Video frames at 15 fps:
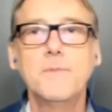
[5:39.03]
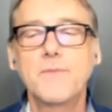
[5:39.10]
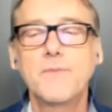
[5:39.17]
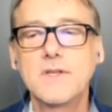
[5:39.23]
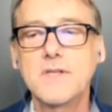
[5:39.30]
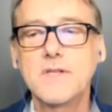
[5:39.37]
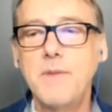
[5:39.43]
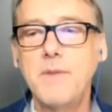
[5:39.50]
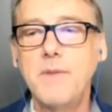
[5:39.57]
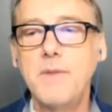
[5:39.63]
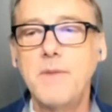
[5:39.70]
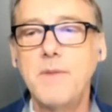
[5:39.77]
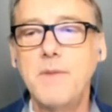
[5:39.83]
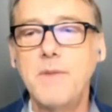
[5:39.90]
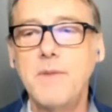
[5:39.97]
somehow
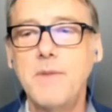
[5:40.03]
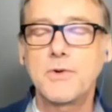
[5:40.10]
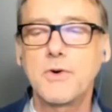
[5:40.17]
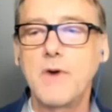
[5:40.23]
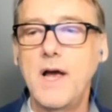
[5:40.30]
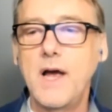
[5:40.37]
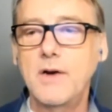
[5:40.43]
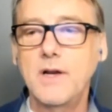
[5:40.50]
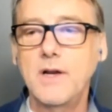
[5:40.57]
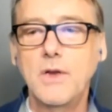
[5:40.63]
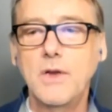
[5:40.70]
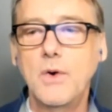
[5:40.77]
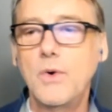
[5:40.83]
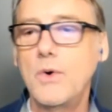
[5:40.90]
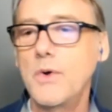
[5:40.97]
they got it flipped
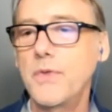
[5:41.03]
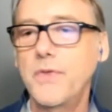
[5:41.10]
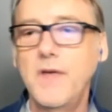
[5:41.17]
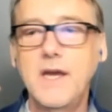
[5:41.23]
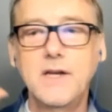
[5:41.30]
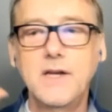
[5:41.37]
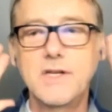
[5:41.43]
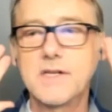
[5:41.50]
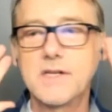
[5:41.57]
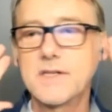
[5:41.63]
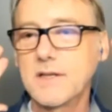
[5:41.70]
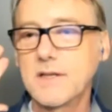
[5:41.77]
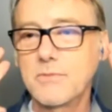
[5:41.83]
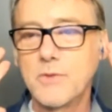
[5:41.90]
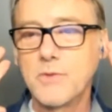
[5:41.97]
around and the whole thing
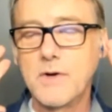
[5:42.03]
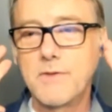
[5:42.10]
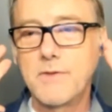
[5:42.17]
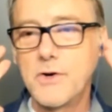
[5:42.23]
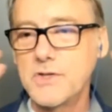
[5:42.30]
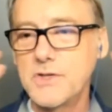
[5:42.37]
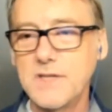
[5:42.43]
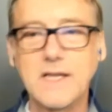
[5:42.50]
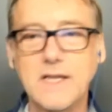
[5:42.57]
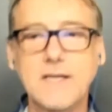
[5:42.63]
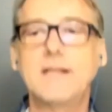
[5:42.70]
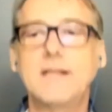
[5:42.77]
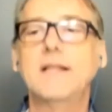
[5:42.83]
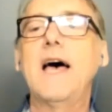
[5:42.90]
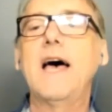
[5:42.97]
just reversed and
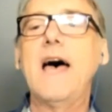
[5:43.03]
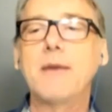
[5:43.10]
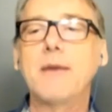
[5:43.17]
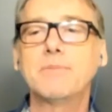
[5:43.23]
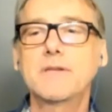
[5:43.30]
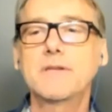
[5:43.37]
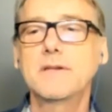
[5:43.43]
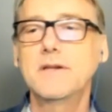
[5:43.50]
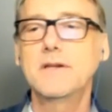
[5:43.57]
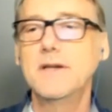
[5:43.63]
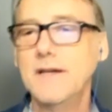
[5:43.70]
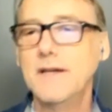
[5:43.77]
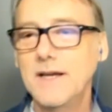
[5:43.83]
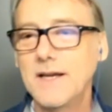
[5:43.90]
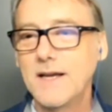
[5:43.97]
collapsed.
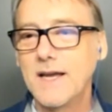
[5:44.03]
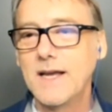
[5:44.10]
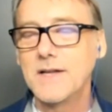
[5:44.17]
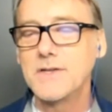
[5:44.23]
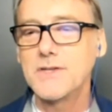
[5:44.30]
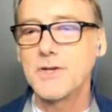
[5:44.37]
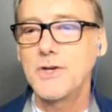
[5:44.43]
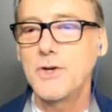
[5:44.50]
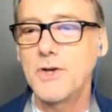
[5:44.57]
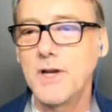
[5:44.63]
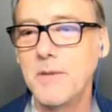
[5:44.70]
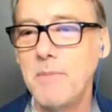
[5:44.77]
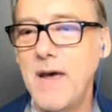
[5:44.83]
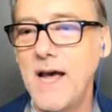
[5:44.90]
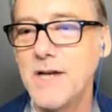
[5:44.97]
And so you can
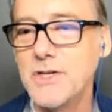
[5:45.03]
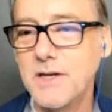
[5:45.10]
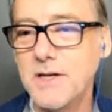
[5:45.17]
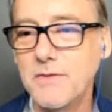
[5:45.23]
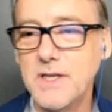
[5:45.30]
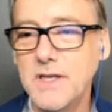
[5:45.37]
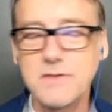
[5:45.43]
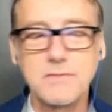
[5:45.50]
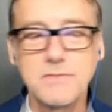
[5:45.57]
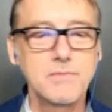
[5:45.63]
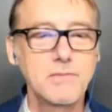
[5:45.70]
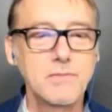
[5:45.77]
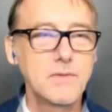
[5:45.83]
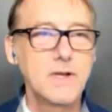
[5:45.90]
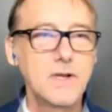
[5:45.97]
imagine if this
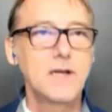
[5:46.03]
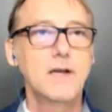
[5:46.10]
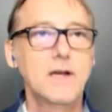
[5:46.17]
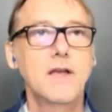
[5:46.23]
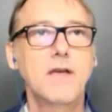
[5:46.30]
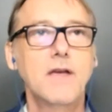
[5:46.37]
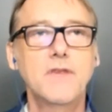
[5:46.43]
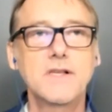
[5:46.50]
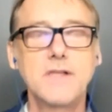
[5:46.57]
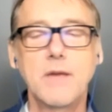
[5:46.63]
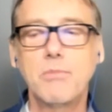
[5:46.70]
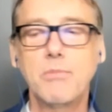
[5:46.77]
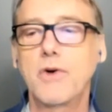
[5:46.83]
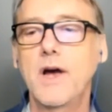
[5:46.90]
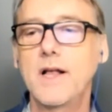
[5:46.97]

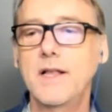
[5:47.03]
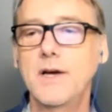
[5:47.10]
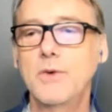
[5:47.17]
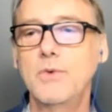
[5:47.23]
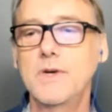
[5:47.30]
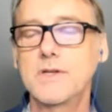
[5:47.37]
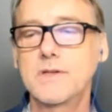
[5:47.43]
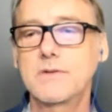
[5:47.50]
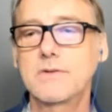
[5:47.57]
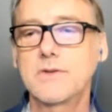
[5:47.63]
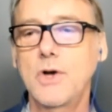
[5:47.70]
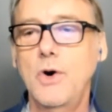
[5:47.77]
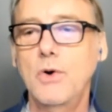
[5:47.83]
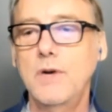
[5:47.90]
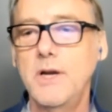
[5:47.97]
umbrella was
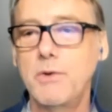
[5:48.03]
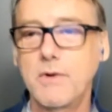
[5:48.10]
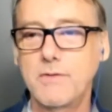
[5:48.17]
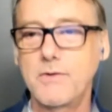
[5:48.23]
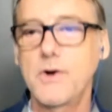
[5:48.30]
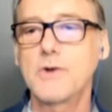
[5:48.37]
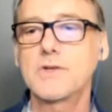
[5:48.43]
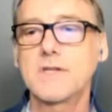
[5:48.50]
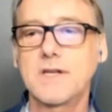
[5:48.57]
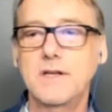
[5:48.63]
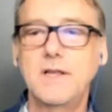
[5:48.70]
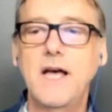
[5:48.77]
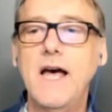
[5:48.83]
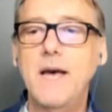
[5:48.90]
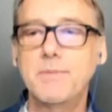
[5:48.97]
totally reversed,
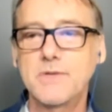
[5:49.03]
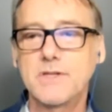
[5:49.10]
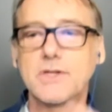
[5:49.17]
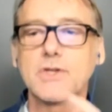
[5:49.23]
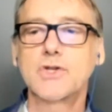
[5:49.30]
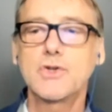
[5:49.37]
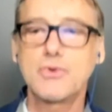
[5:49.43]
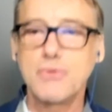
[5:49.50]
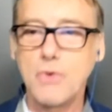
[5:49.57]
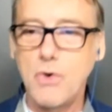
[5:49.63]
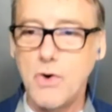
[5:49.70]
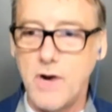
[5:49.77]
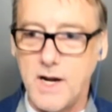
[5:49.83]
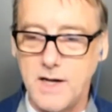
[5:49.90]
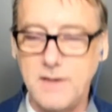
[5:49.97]
collapsed,
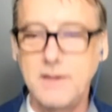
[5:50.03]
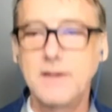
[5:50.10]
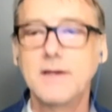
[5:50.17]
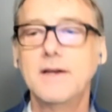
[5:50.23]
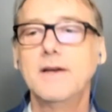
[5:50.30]
destroyed,